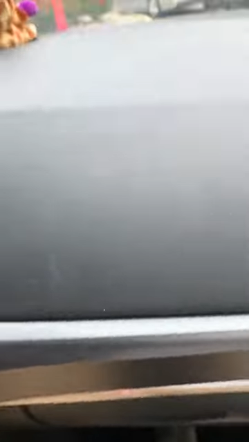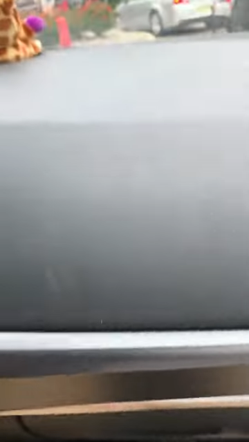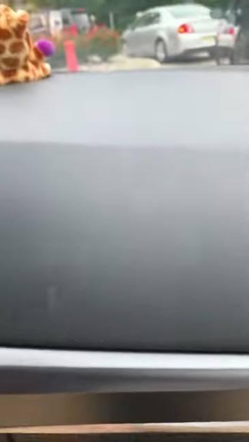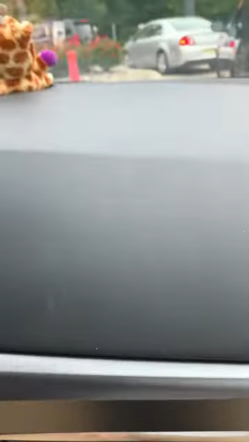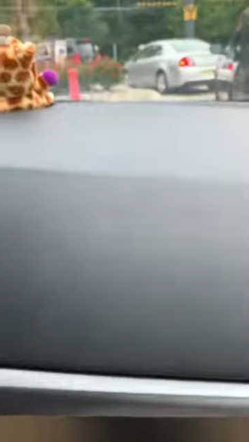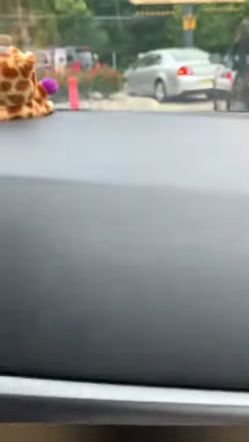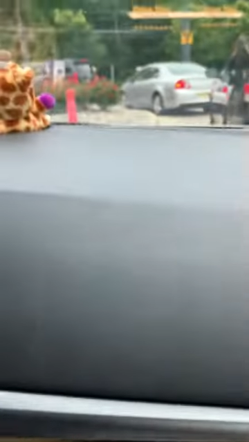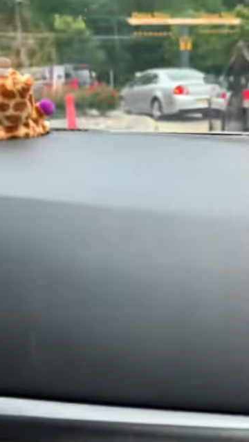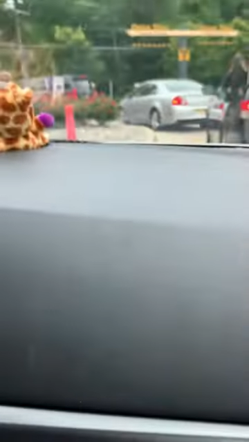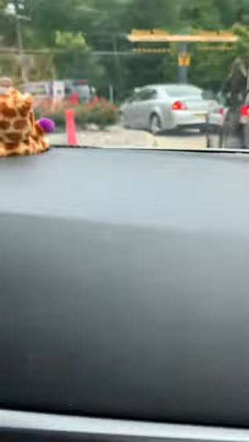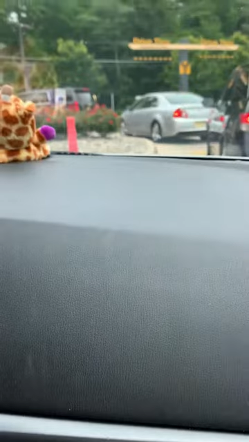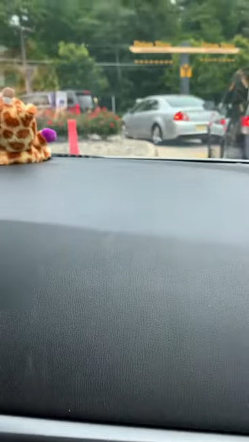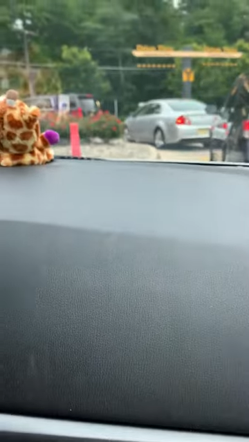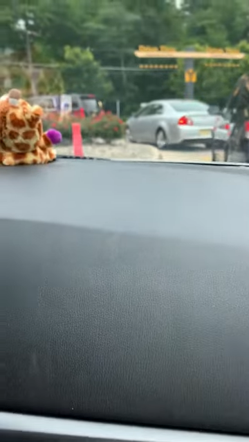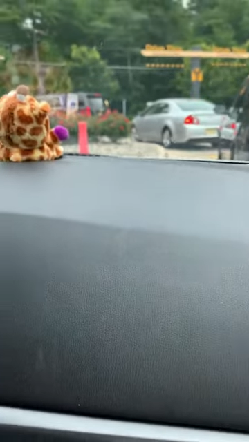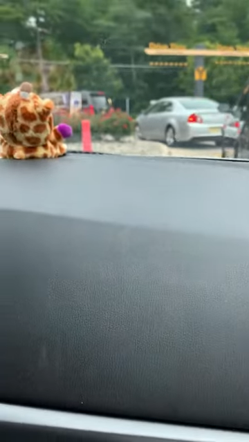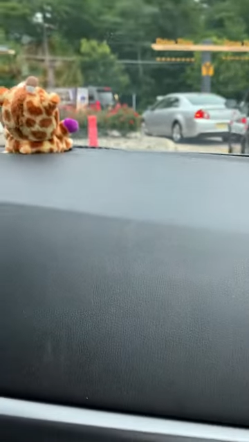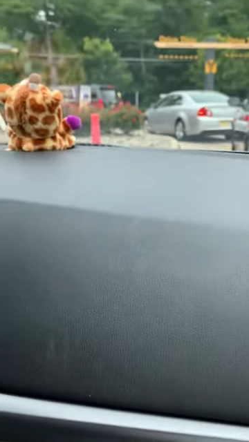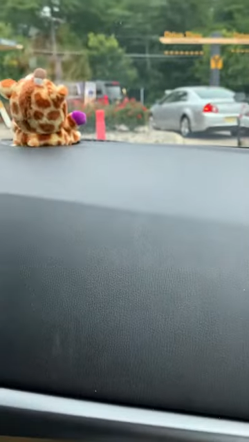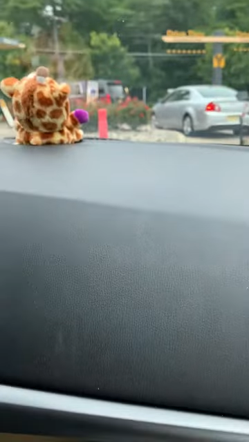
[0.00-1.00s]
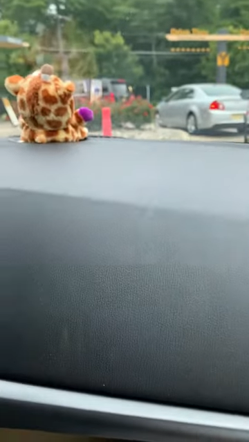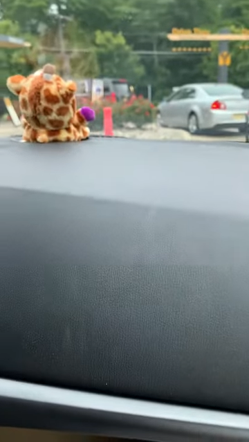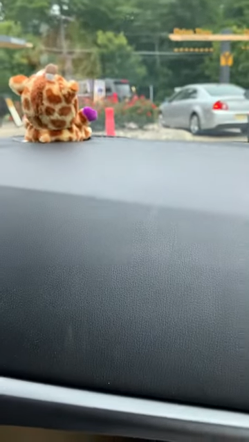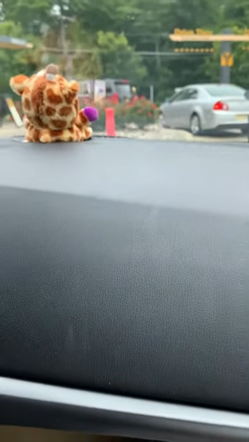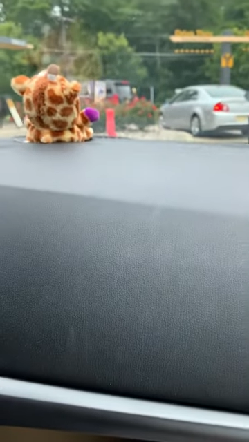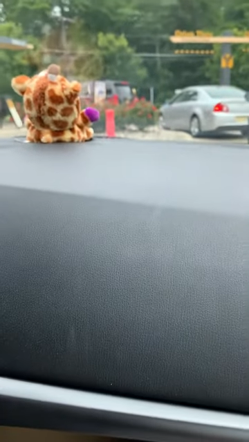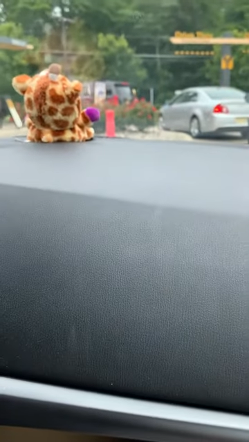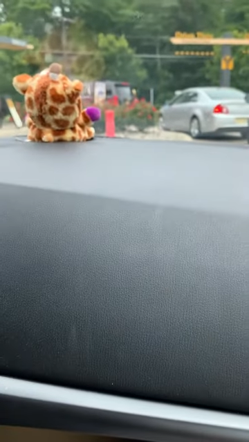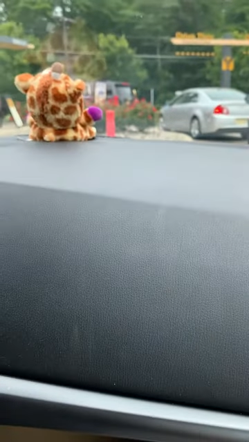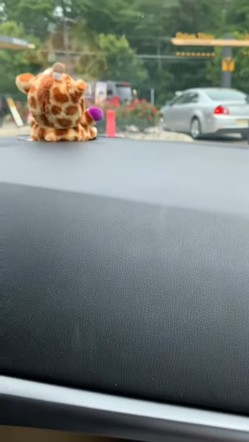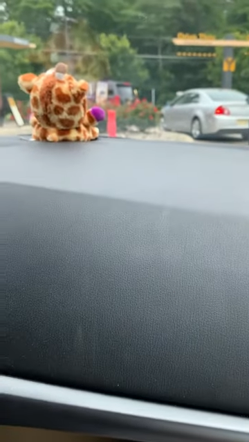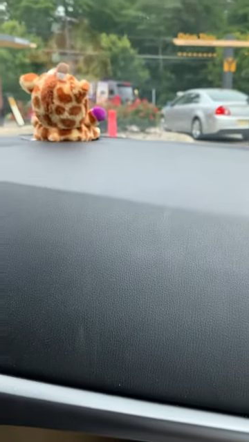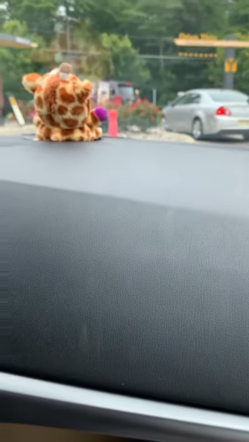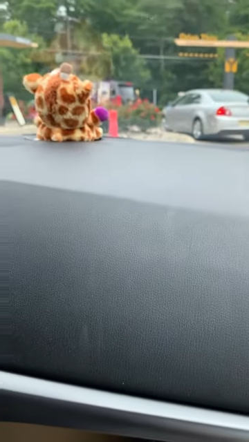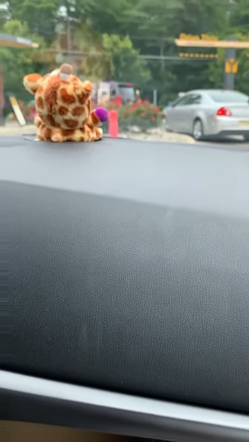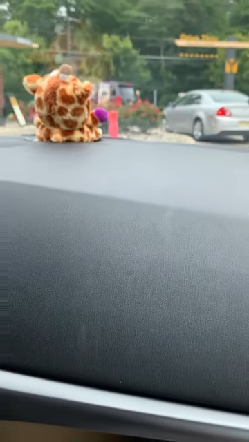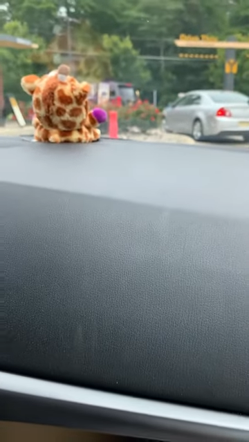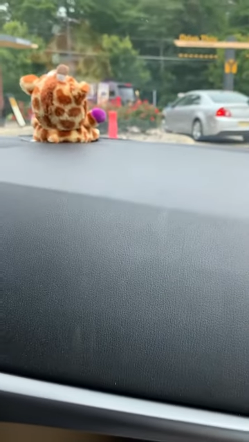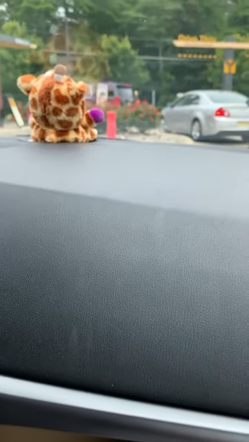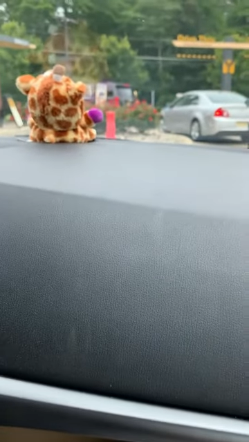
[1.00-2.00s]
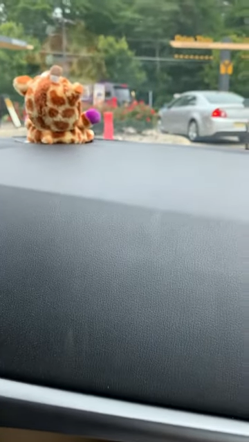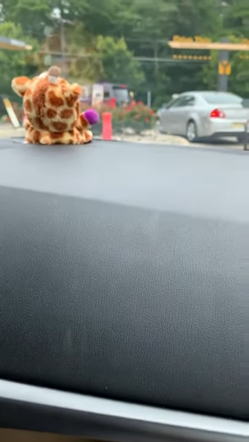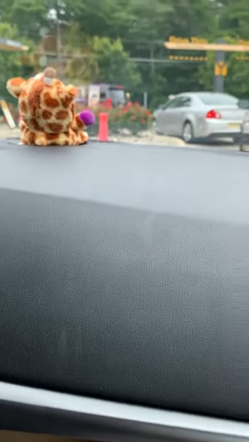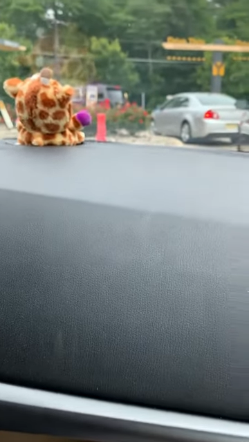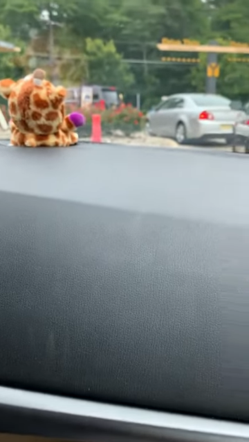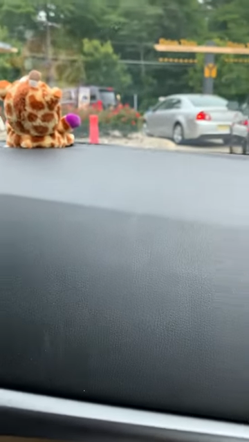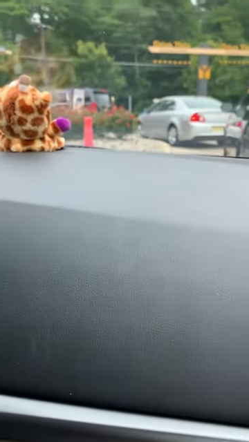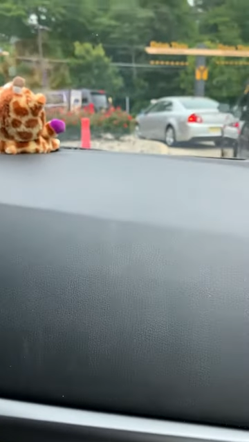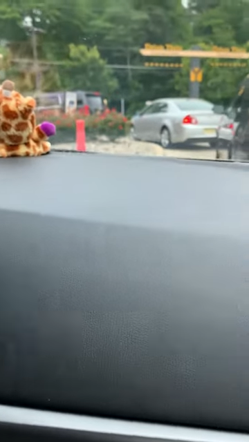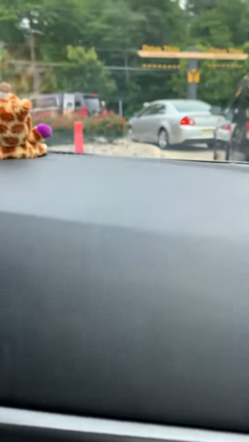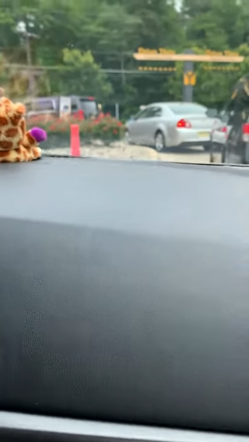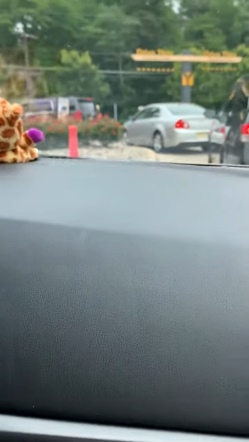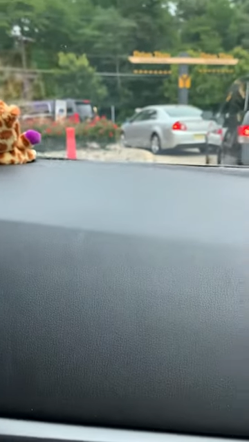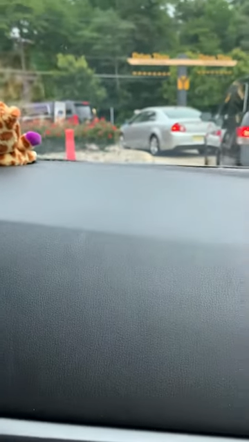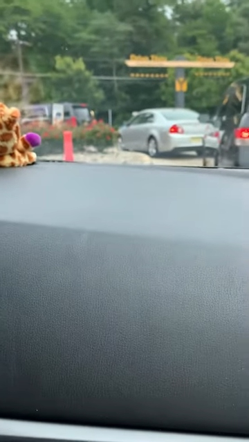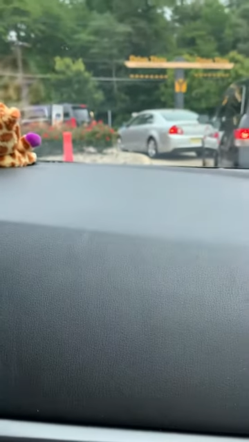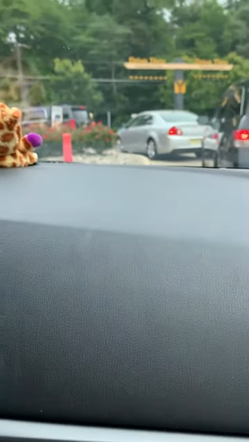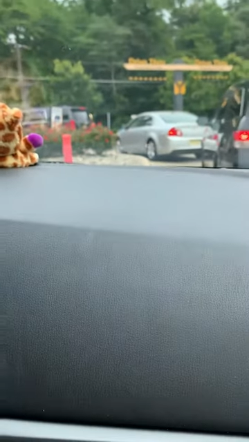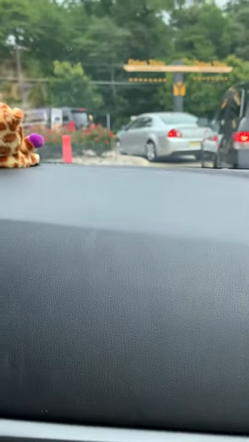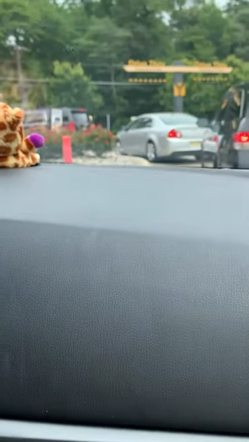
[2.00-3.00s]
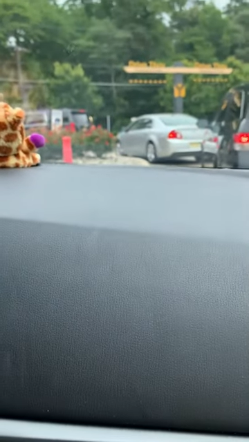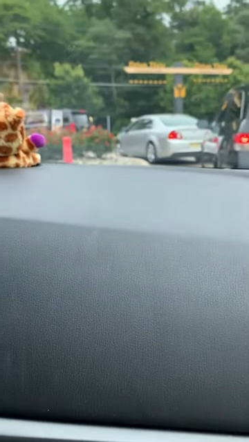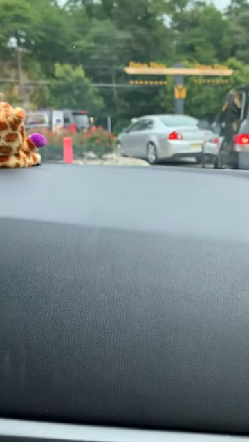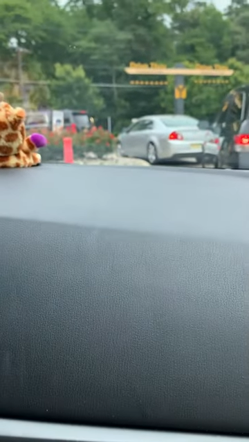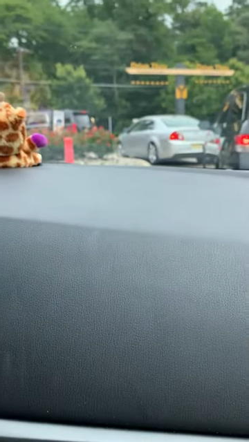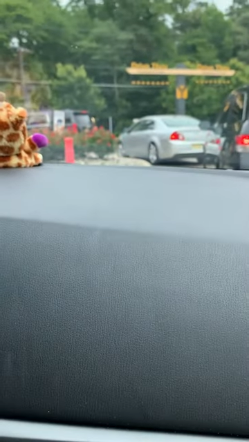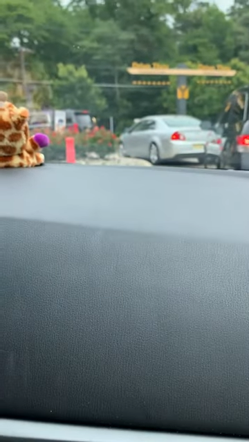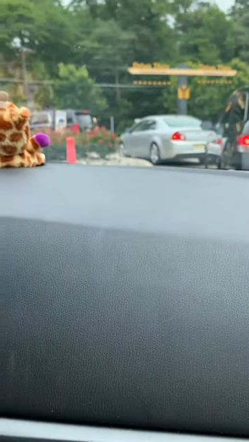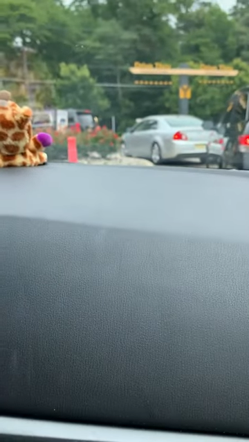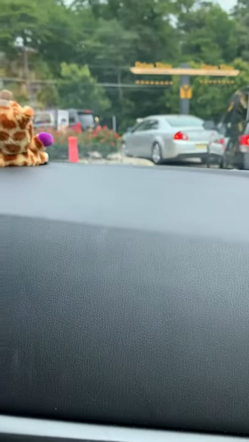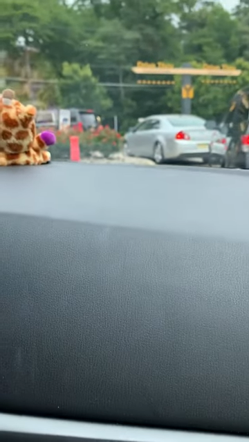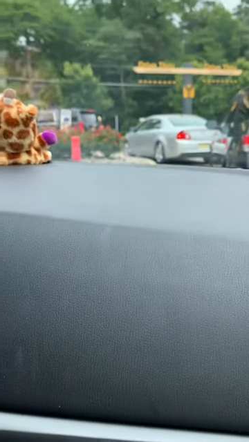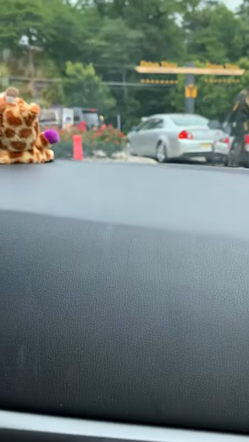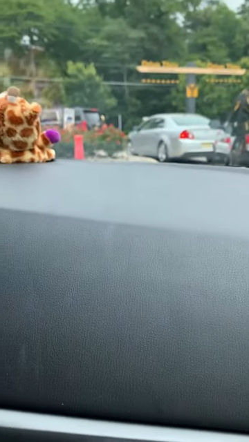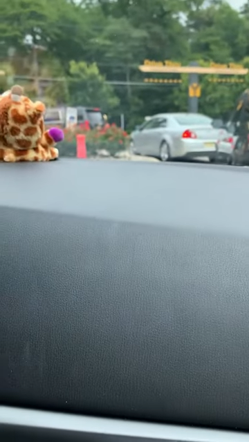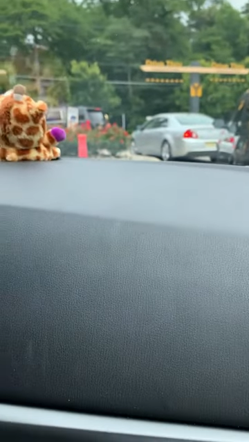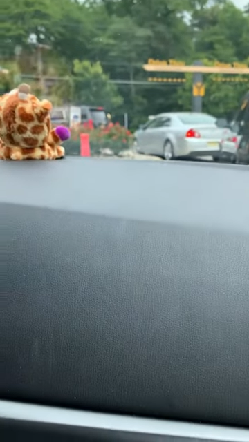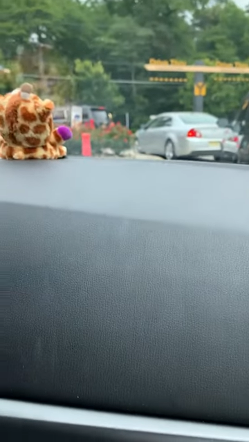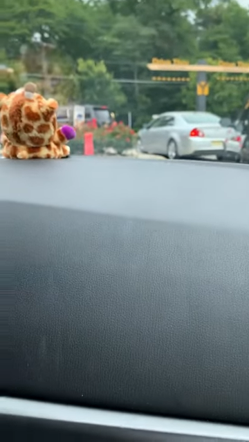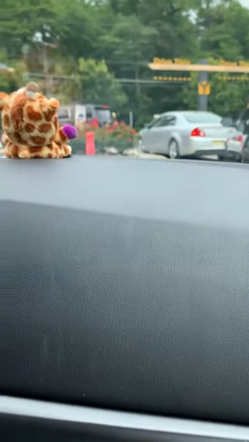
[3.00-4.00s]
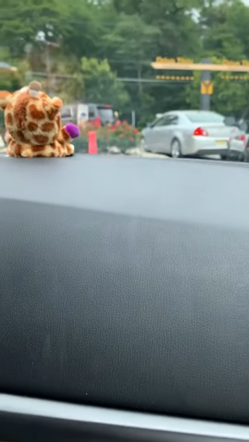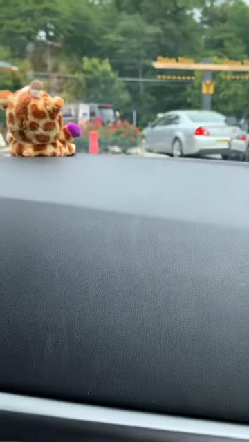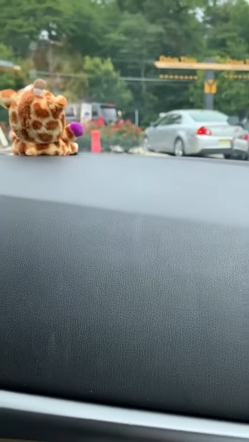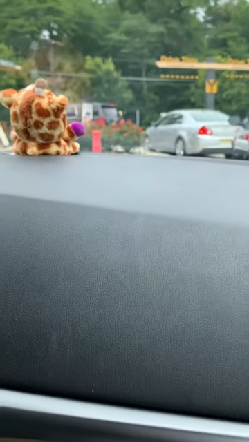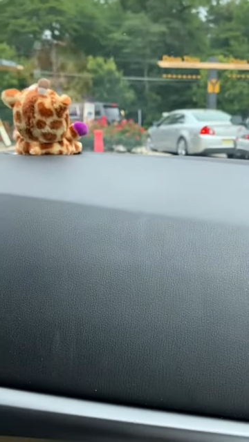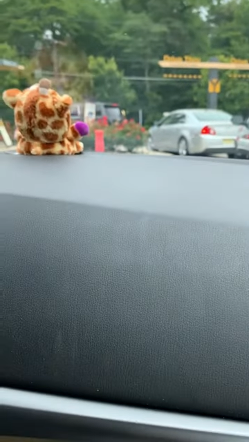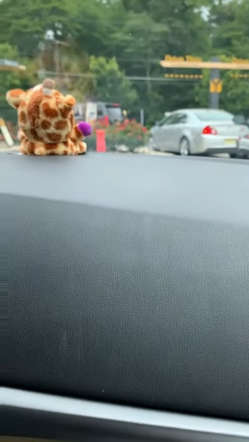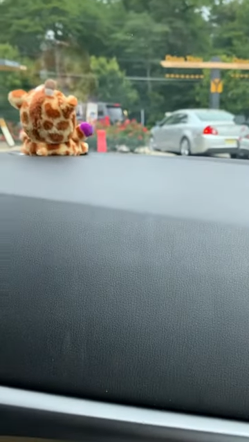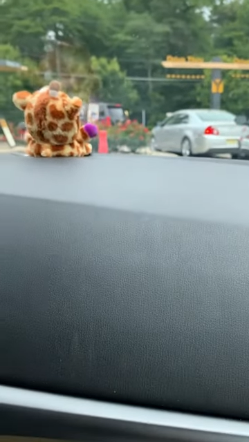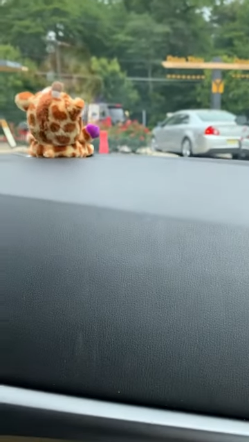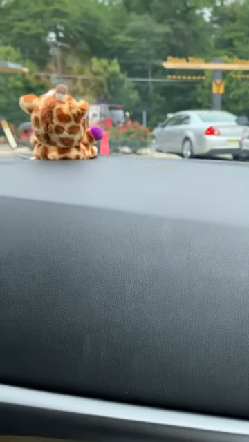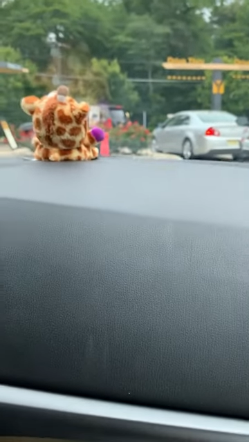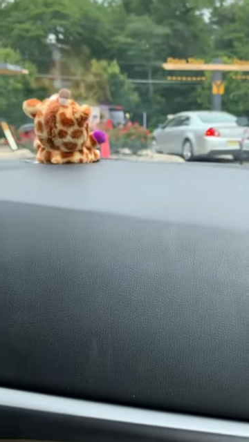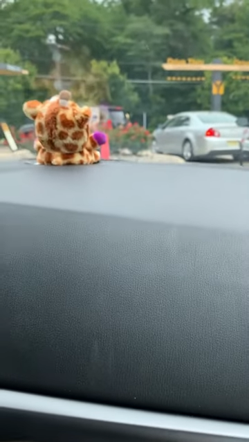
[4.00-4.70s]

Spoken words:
[unreadable: no face in view]